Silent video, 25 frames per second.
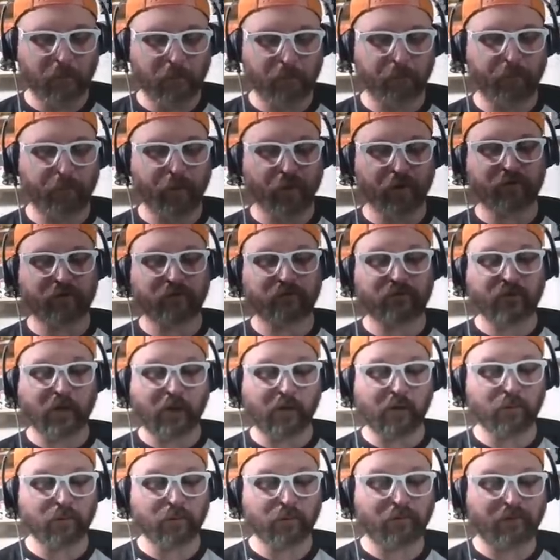Butch
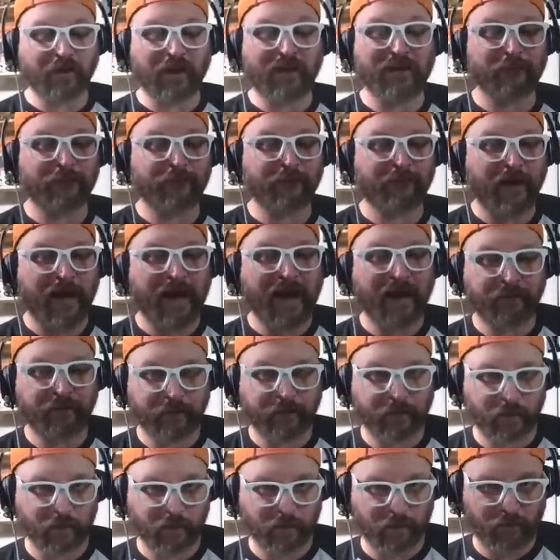Jones in
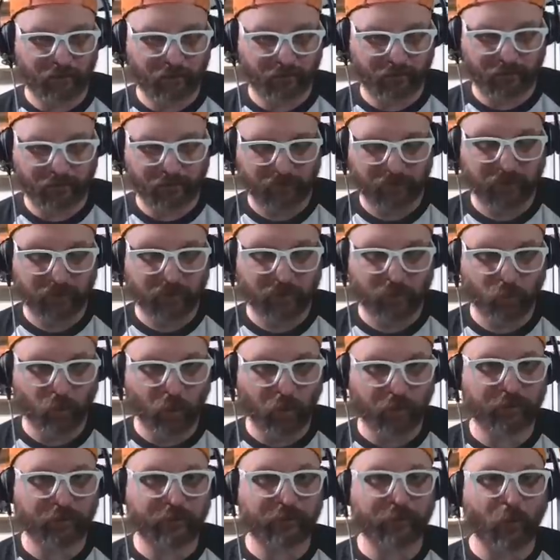five years
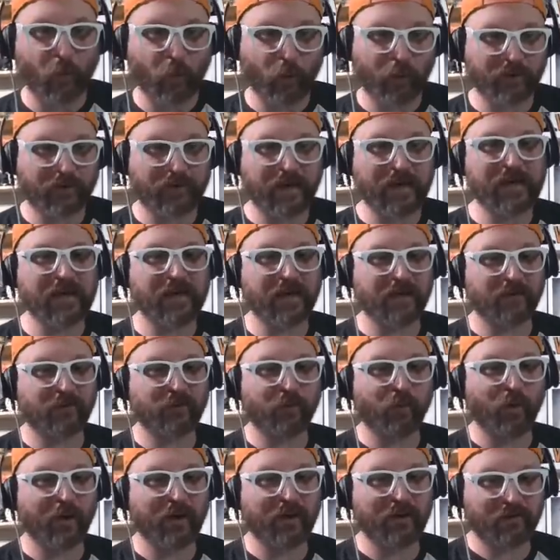was 14 and
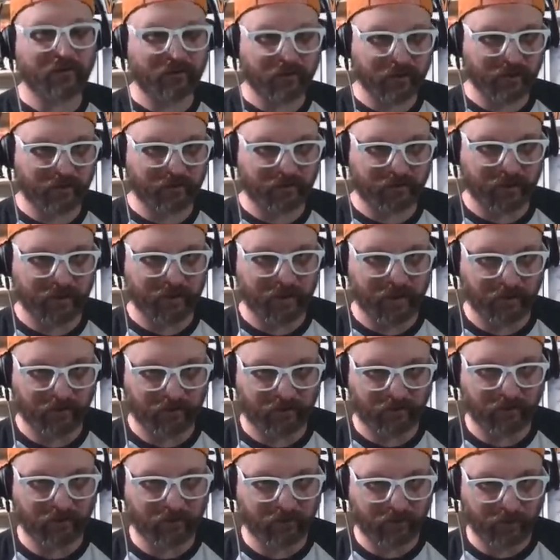26 in
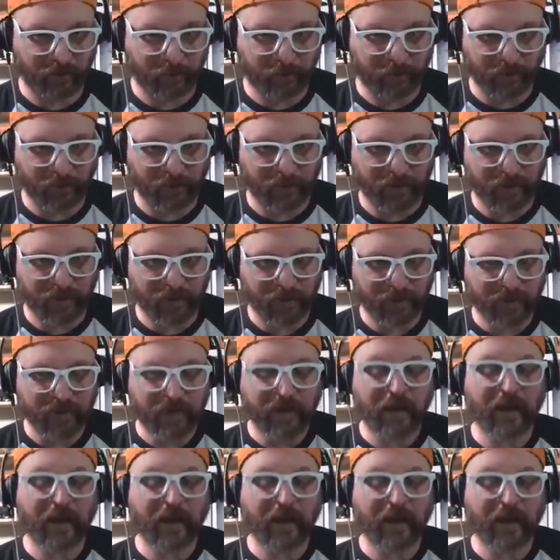SEC play.